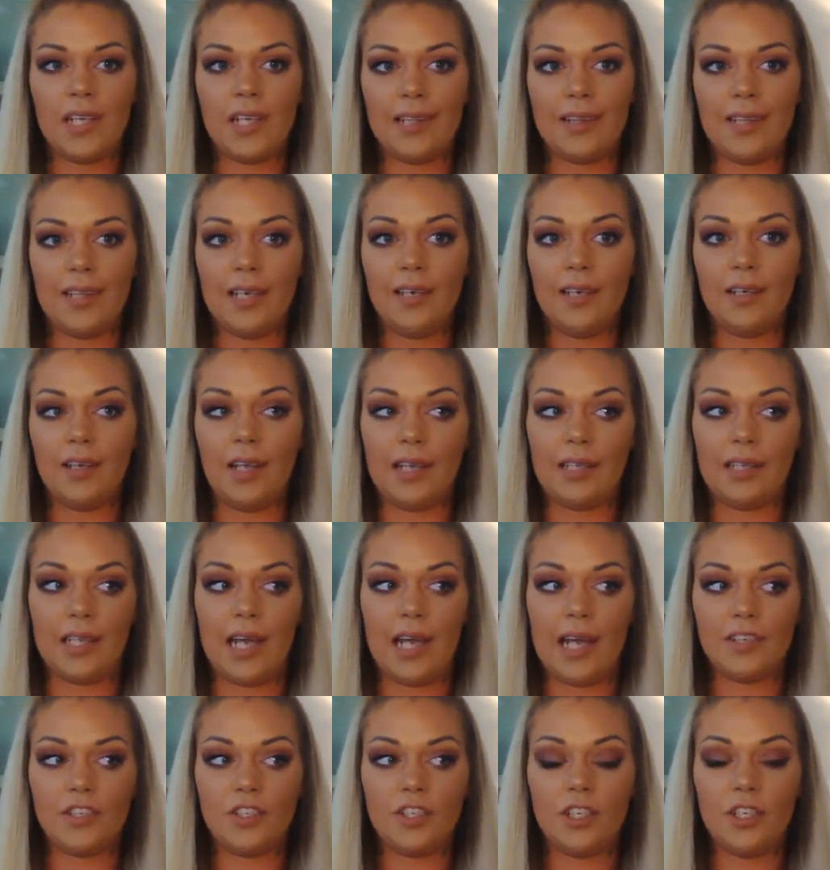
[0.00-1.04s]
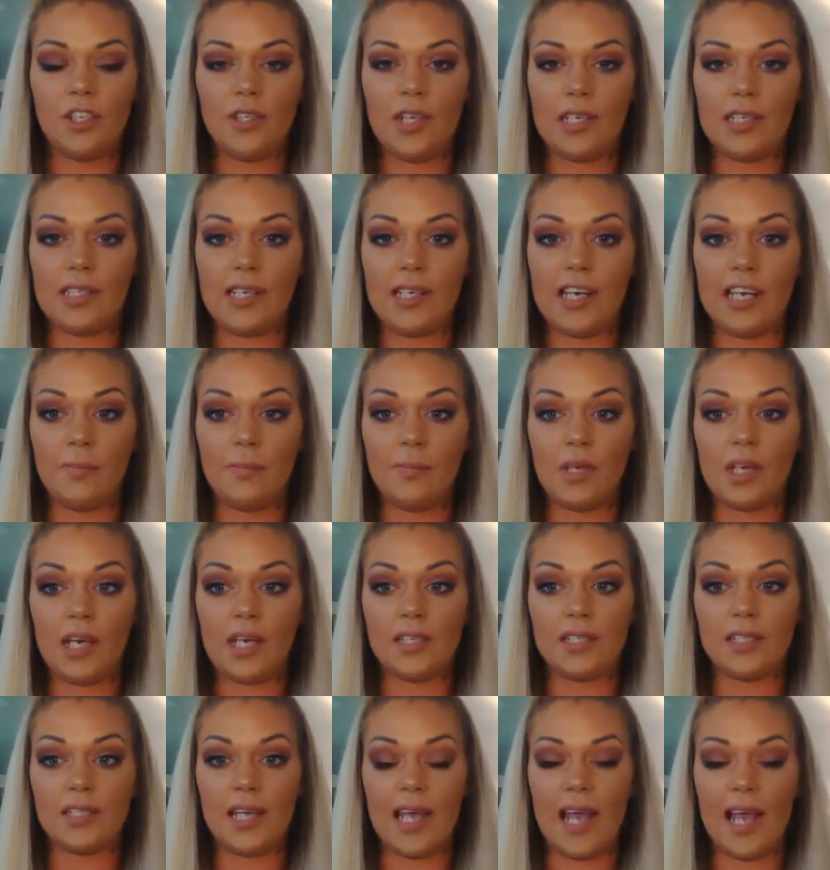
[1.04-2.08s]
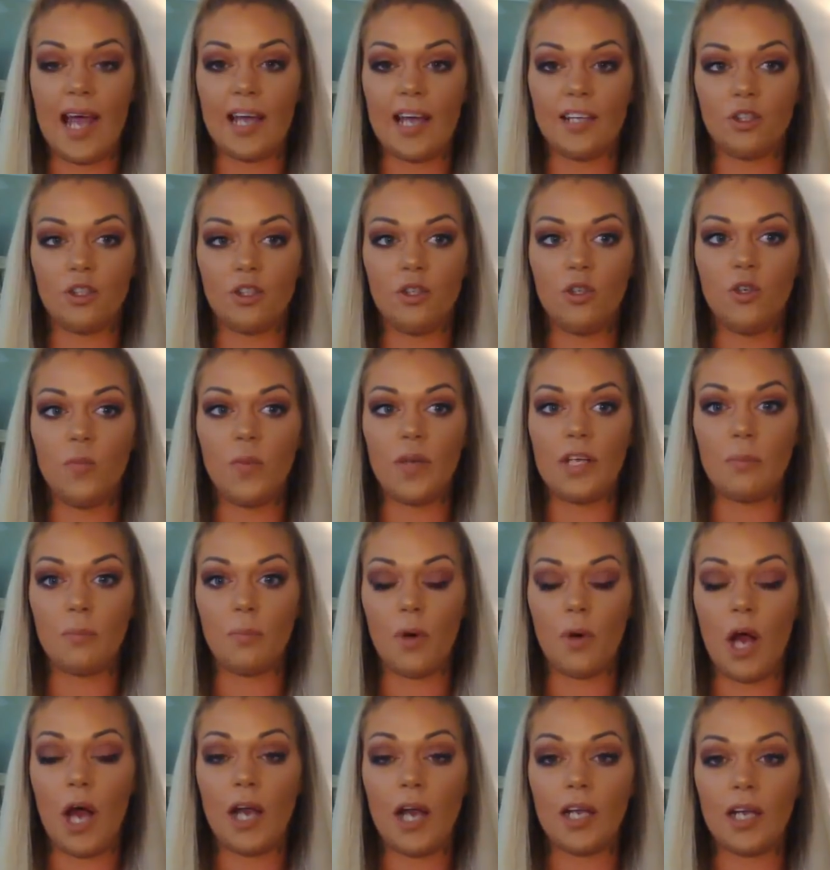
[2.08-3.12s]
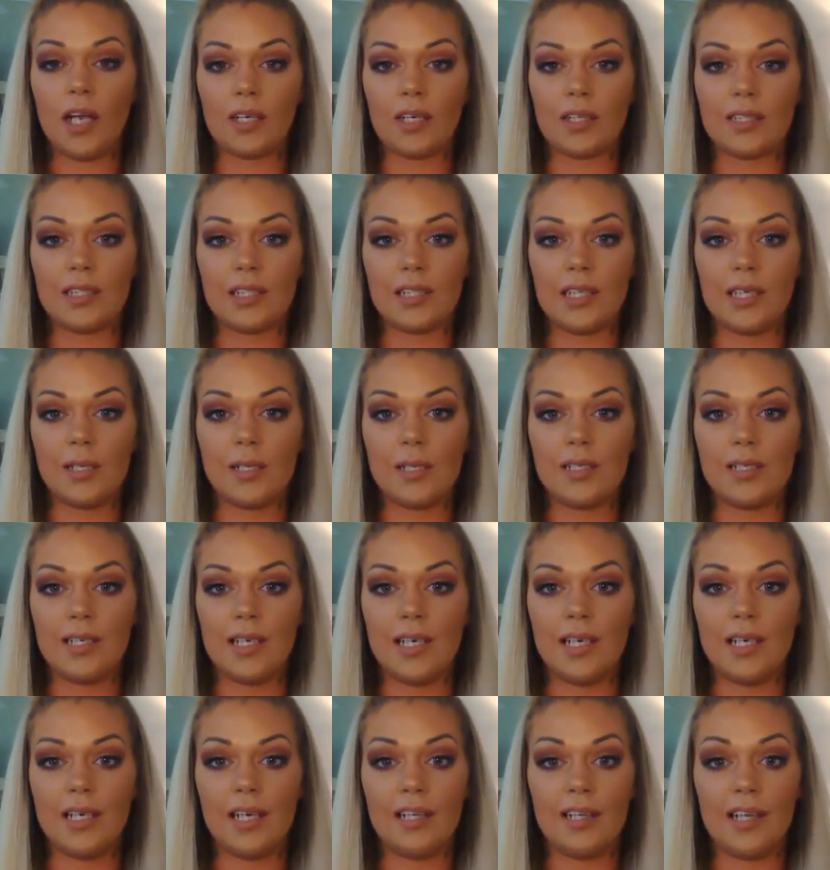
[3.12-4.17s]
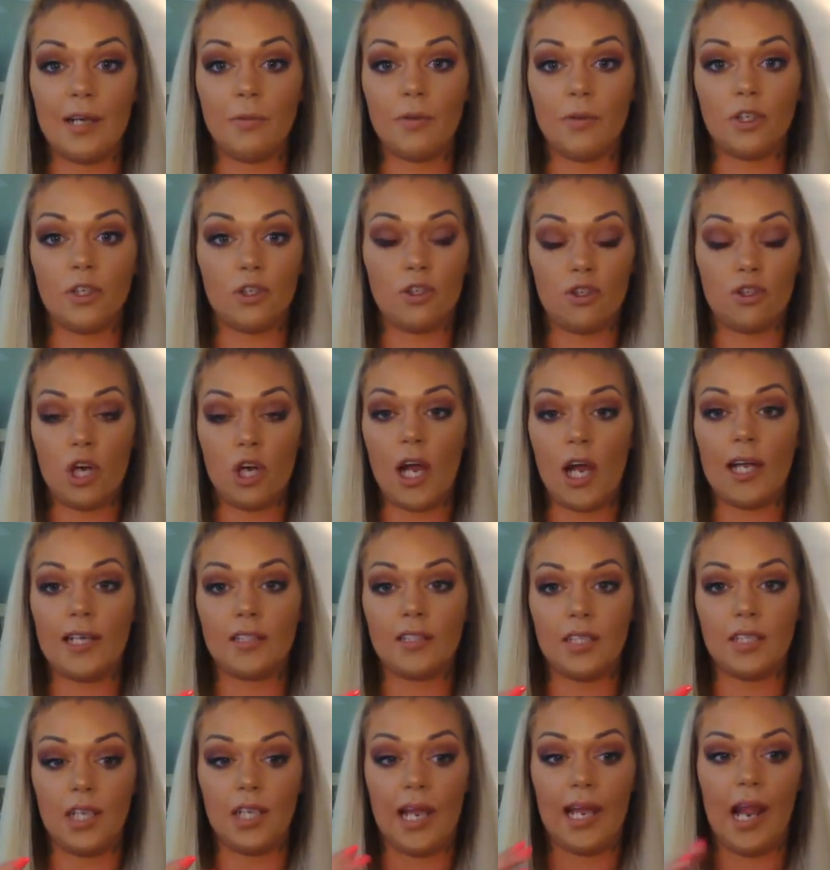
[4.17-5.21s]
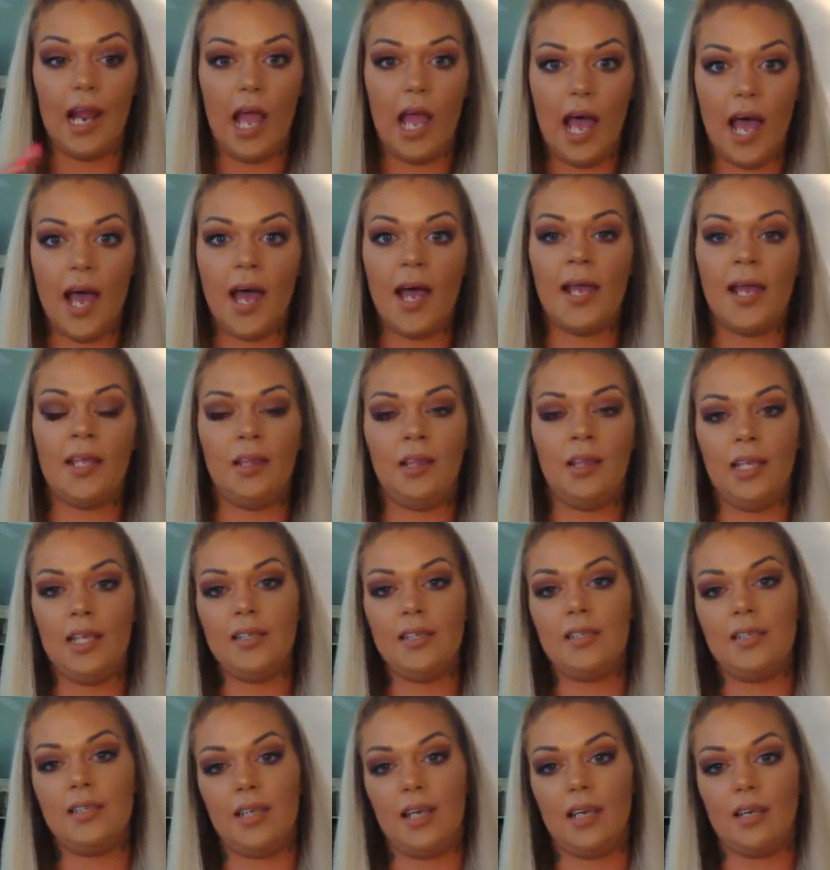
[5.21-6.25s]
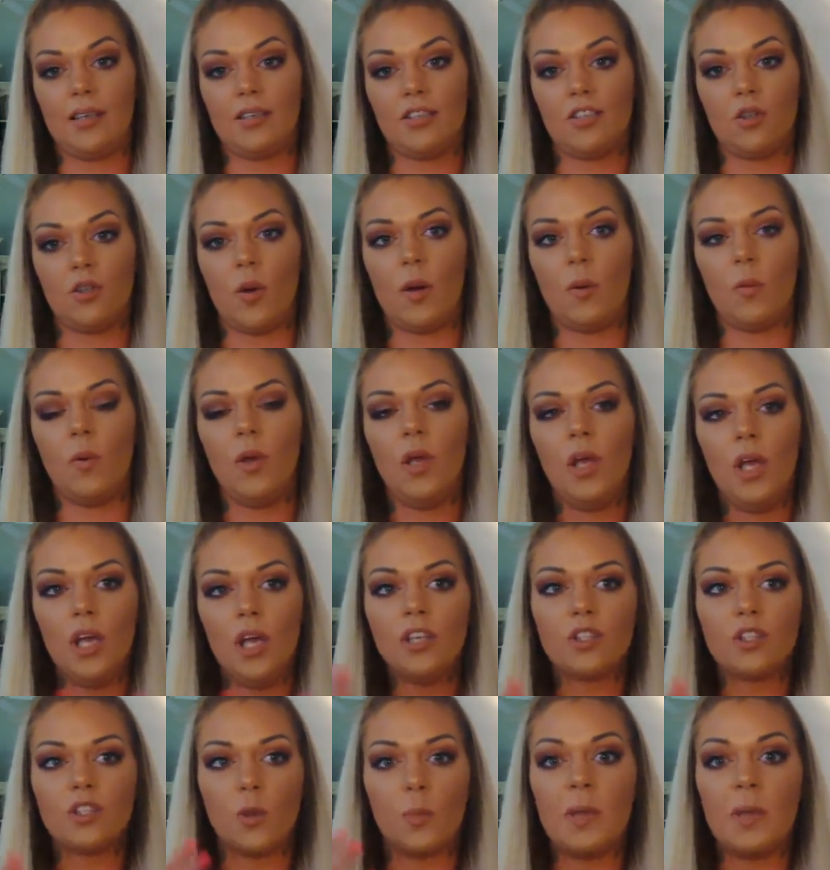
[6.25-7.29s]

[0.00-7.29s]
I think like last year they did it because they had too many products listed and they were just trying to like hide listings so it, so